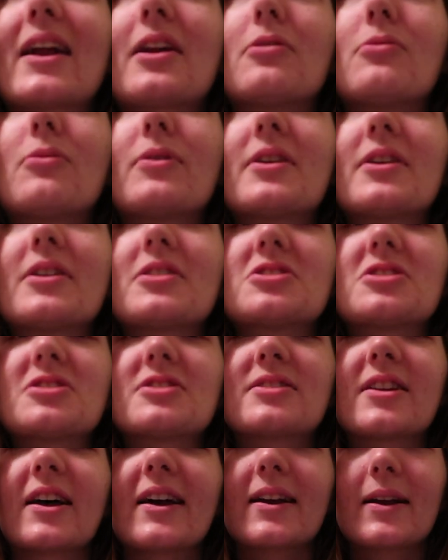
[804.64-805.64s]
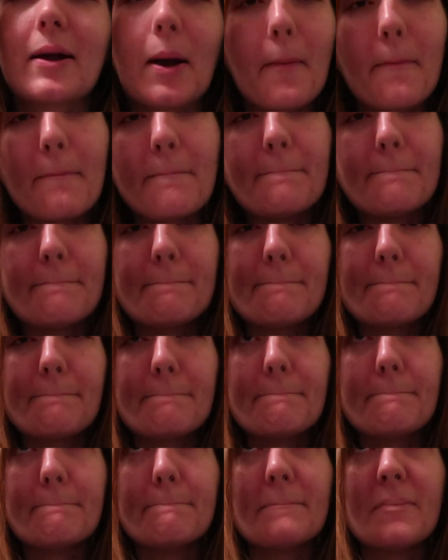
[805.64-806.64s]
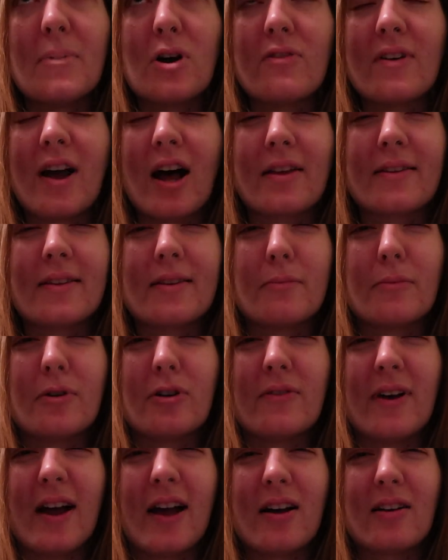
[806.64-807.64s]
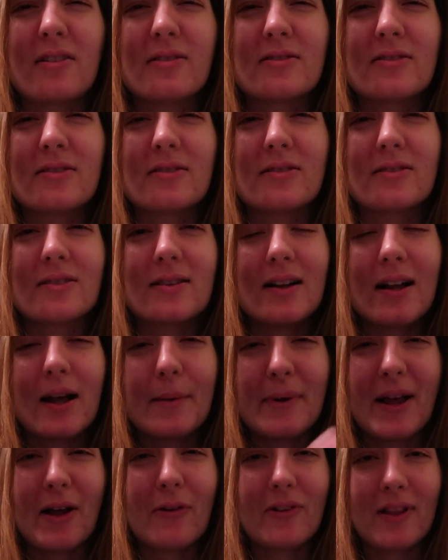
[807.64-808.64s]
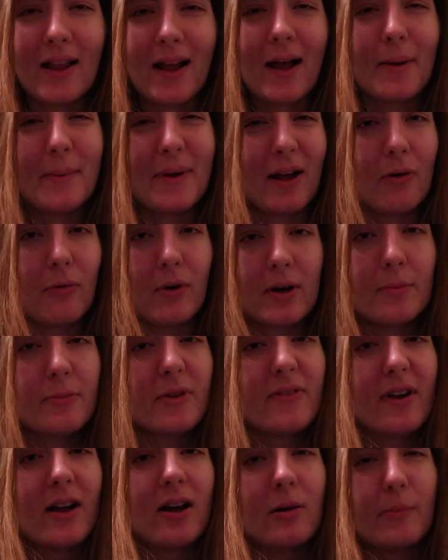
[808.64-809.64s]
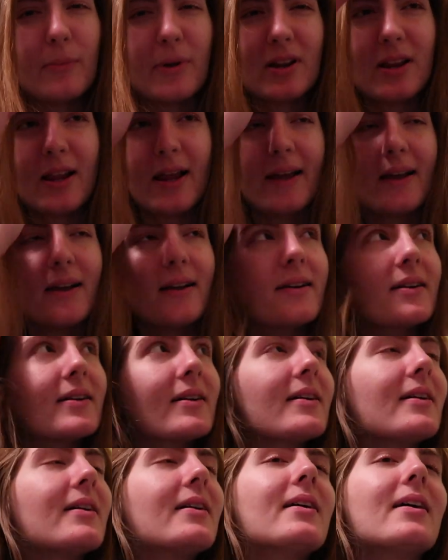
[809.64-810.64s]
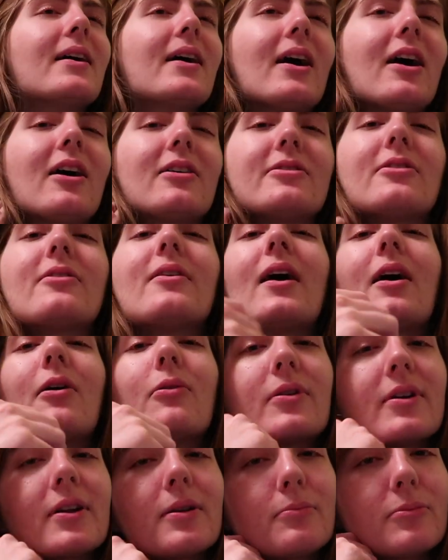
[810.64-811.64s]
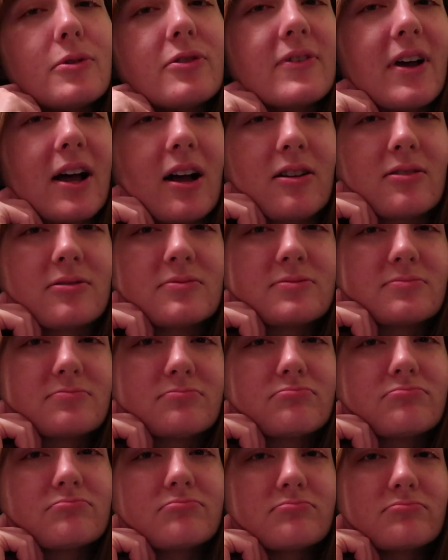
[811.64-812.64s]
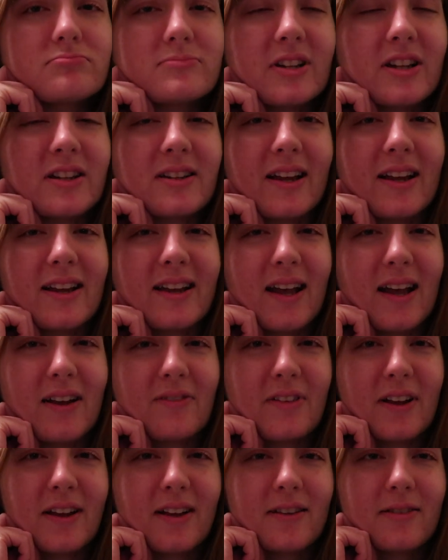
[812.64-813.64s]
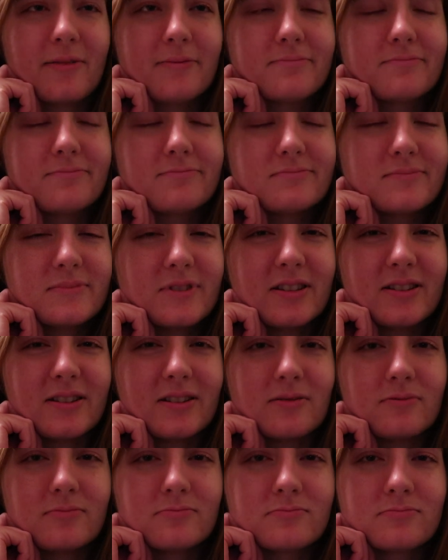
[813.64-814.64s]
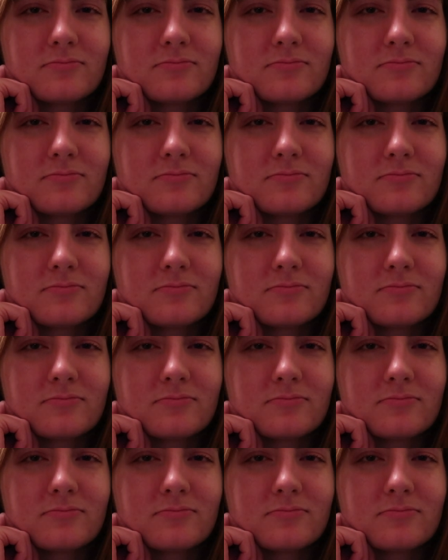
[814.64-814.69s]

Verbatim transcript: I don't want to just like move out, move out. I mean, I, I mean, I want to move out, but like, I don't know. I want to move out and like have like, you know,